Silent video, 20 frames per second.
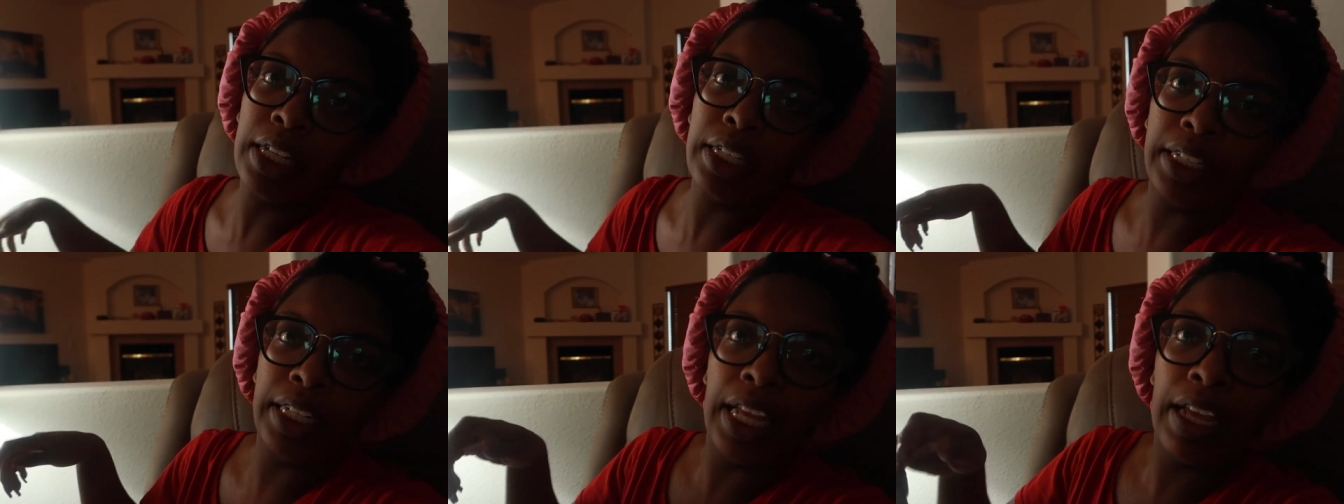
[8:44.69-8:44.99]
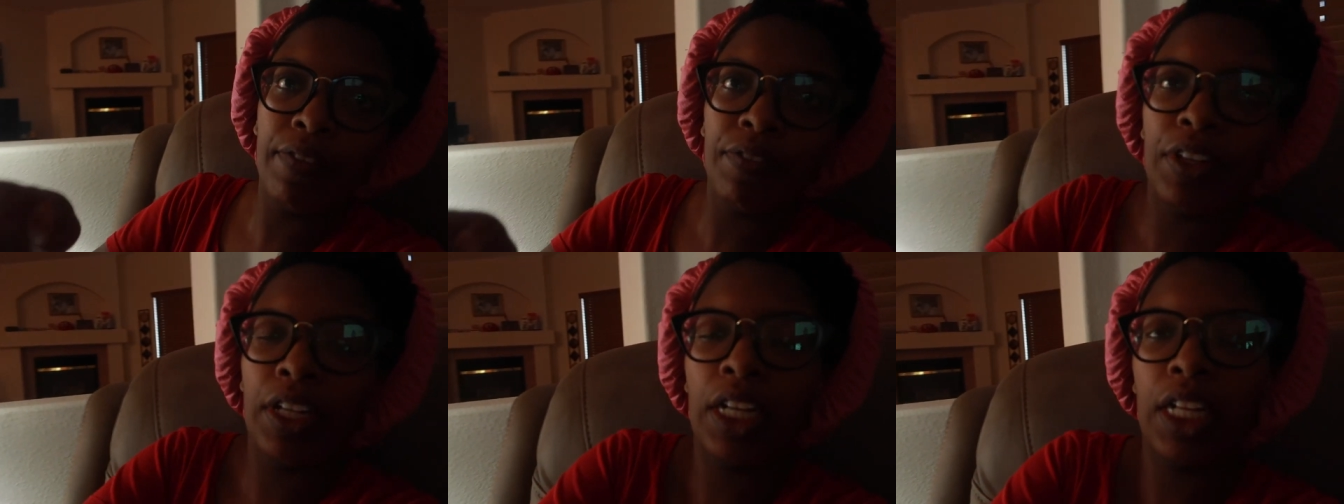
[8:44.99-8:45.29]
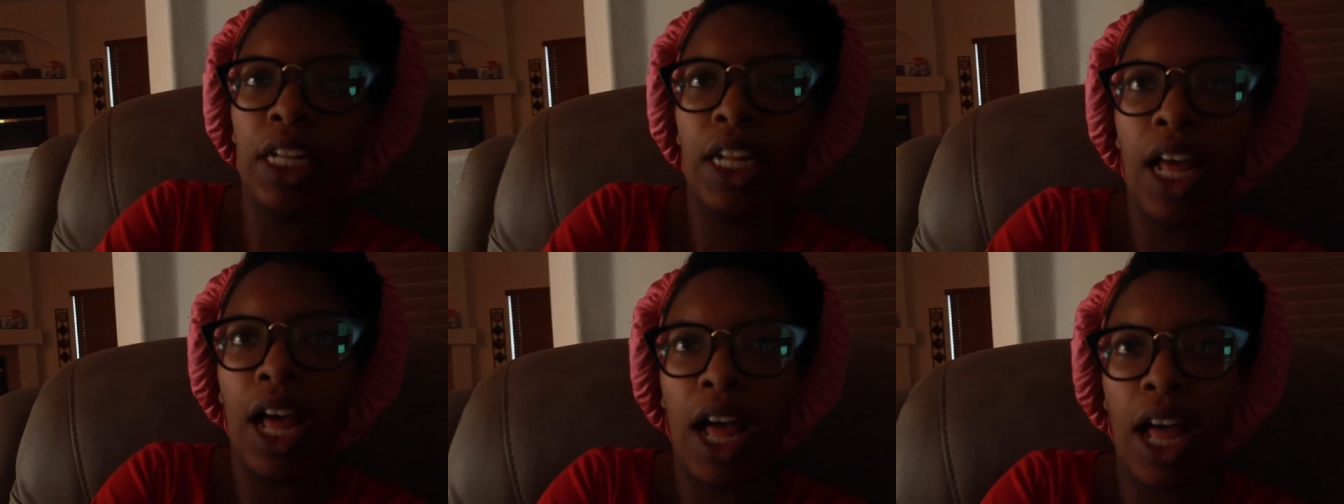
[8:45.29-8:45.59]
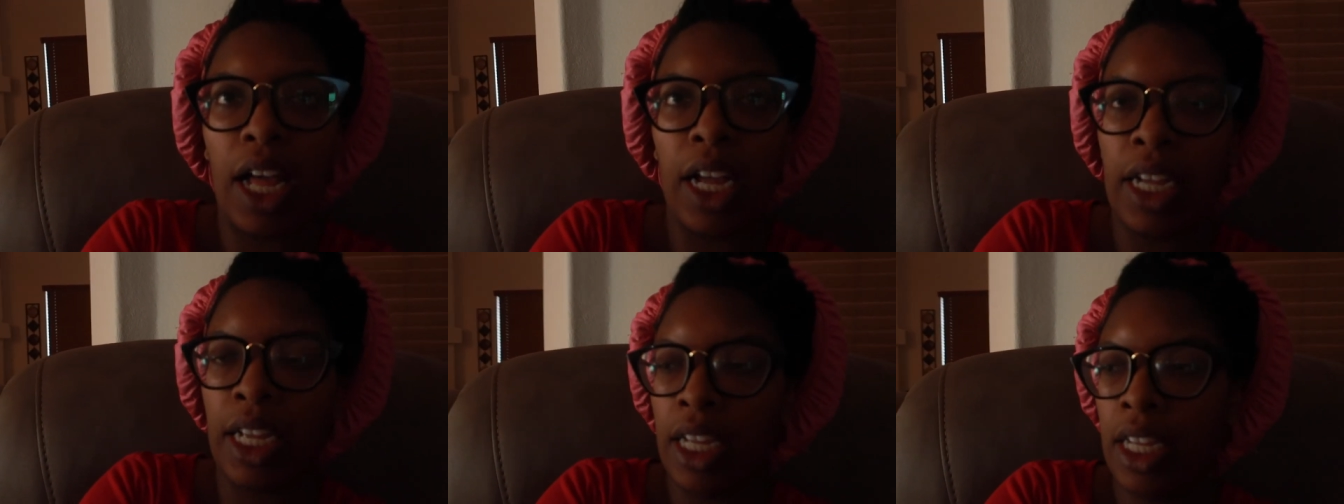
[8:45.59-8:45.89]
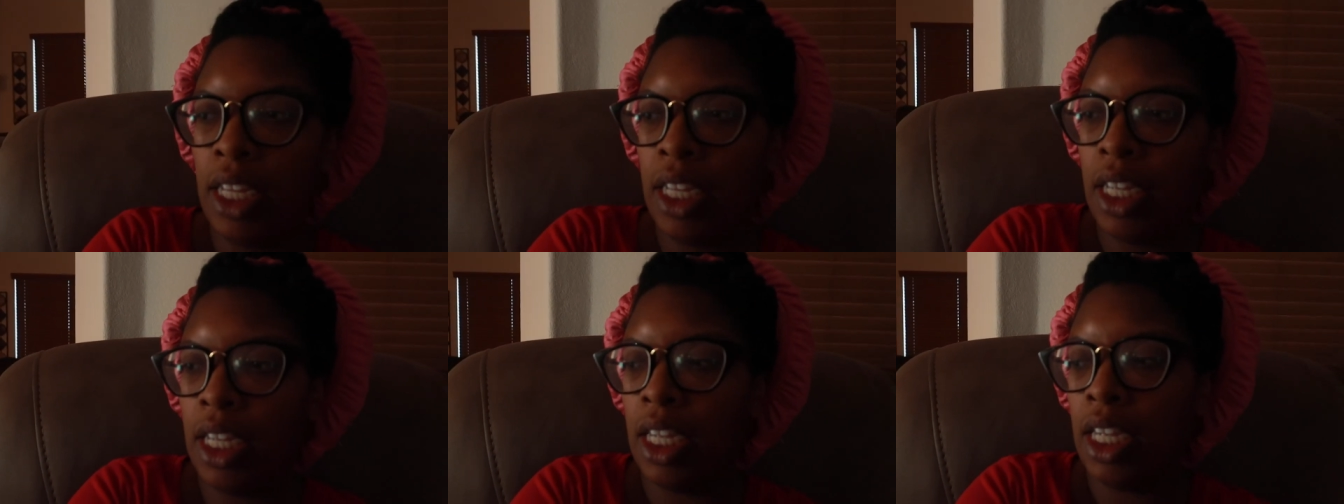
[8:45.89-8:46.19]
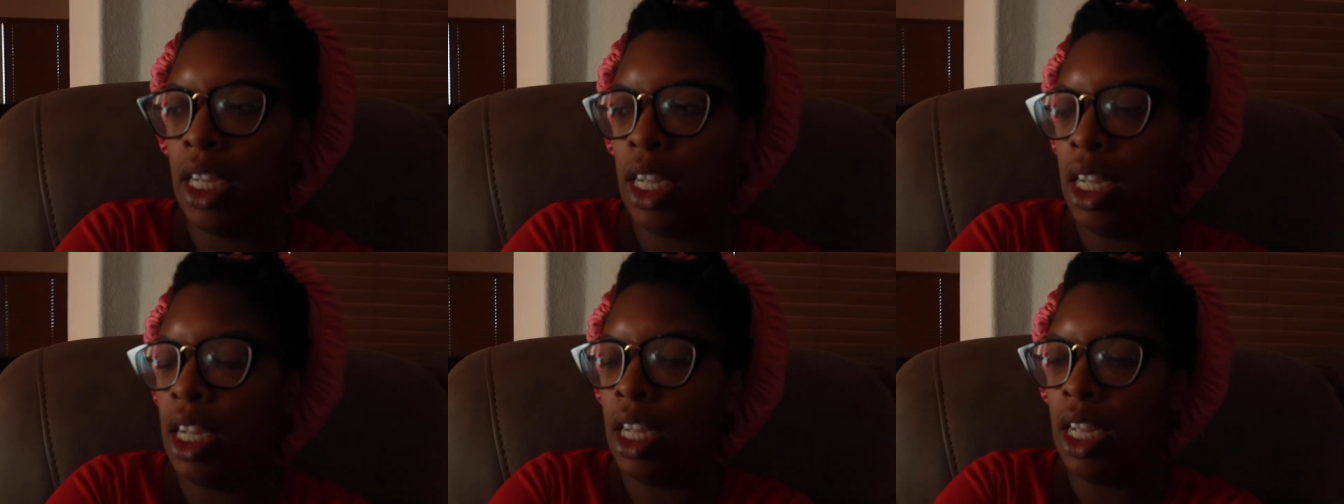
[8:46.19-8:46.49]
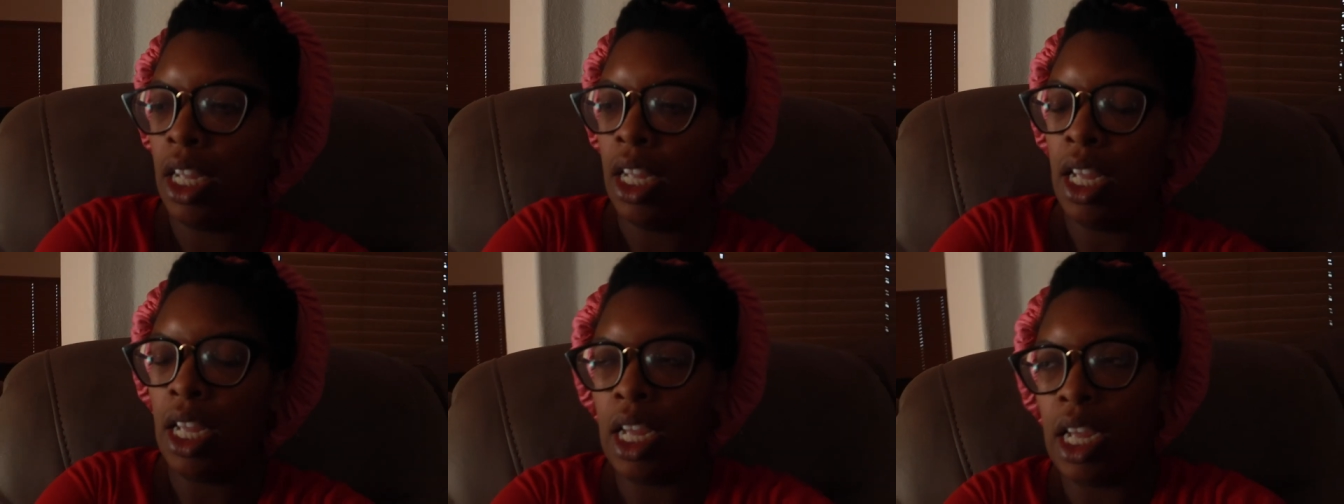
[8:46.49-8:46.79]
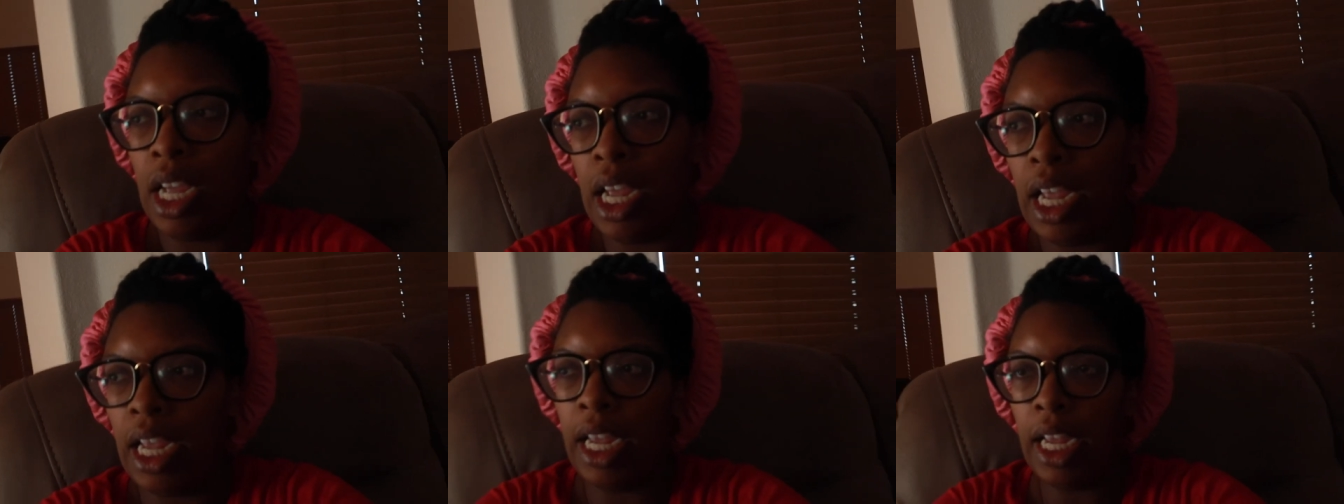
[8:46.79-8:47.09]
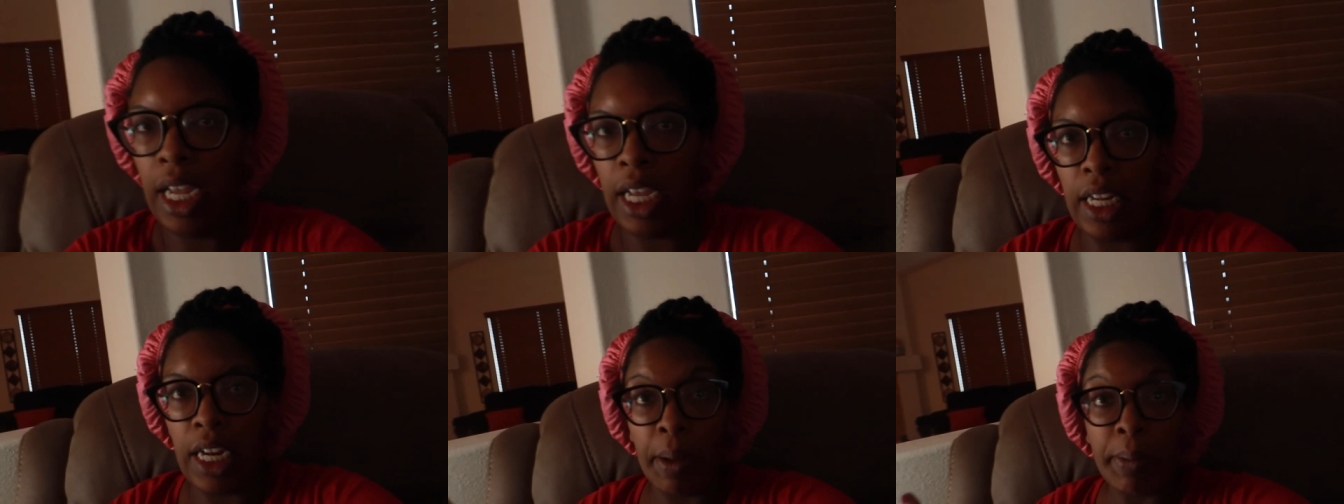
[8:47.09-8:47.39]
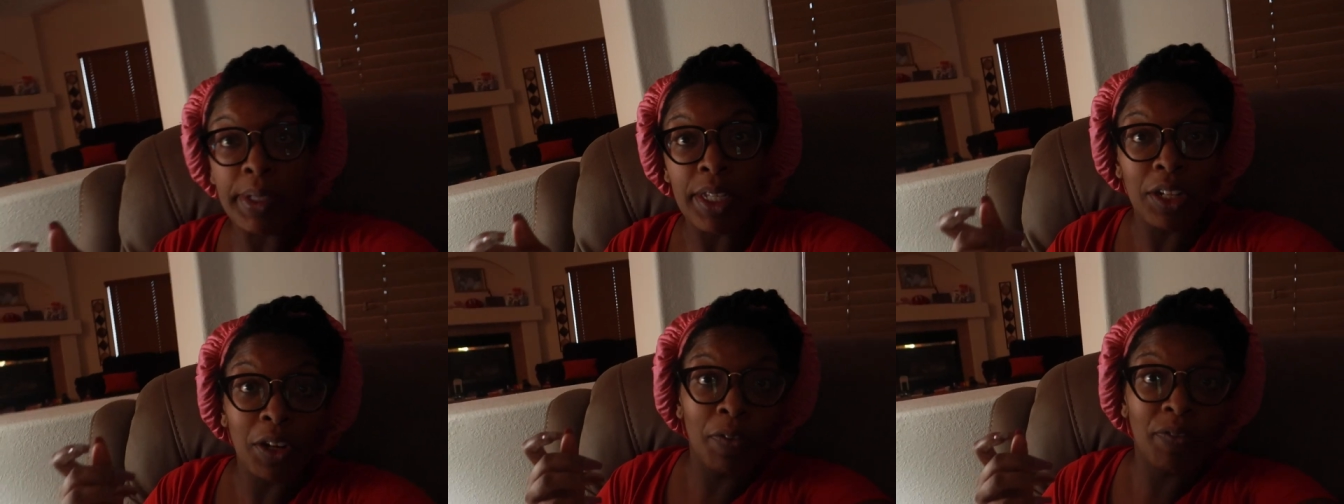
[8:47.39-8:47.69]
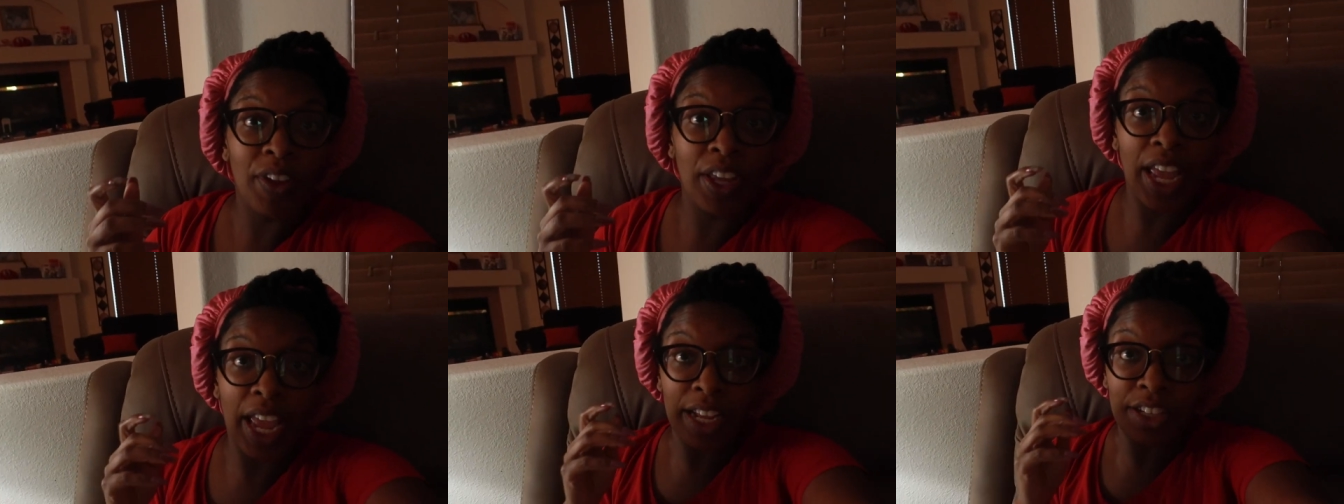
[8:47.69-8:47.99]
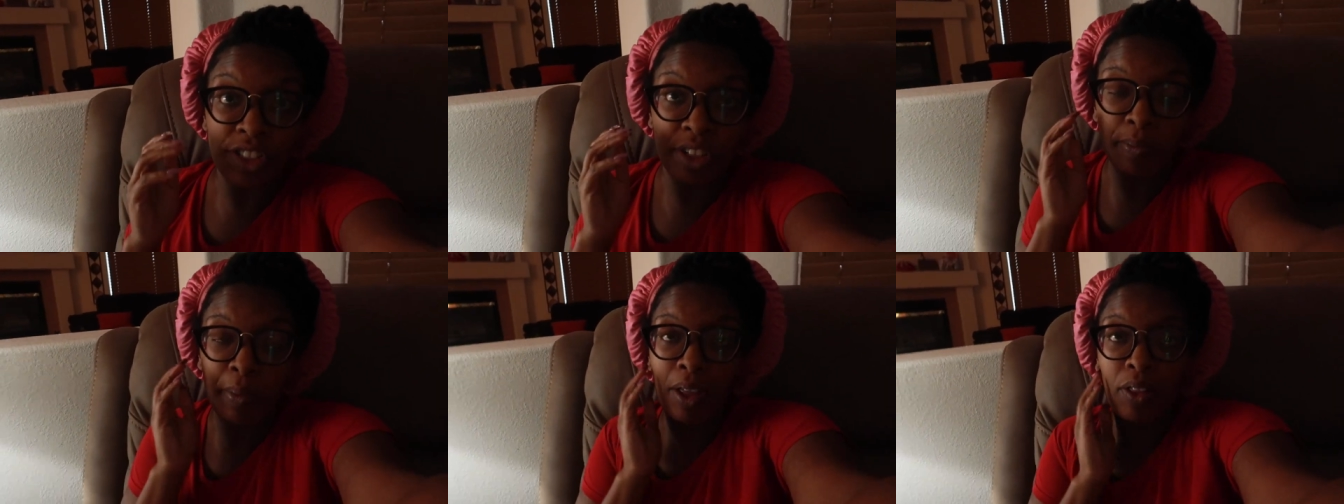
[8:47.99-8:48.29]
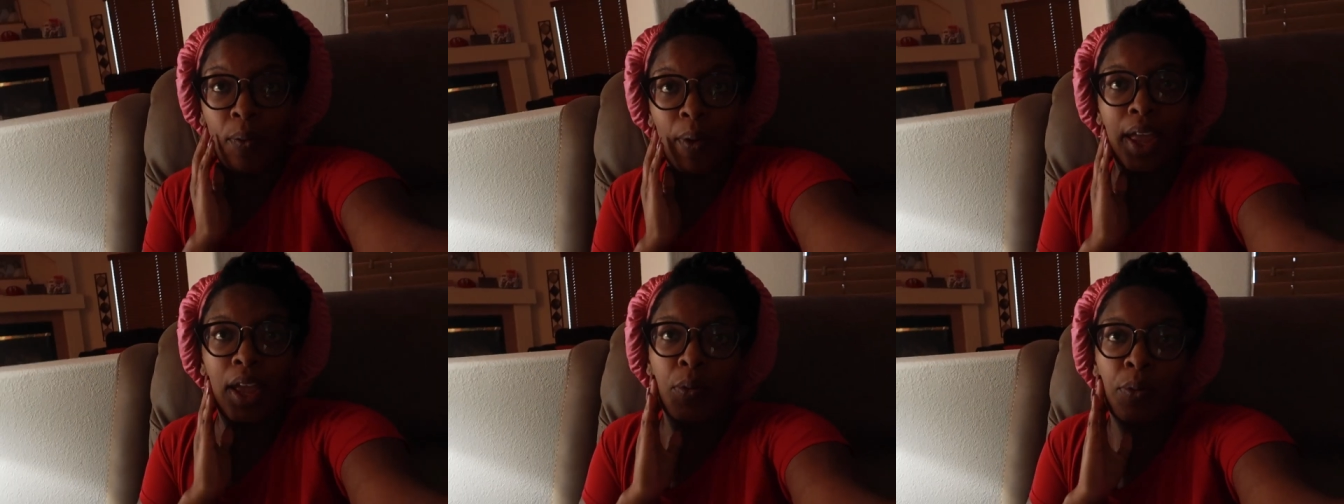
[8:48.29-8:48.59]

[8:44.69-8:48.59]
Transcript: 11 o'clock, and I'm still on vacation, by the way.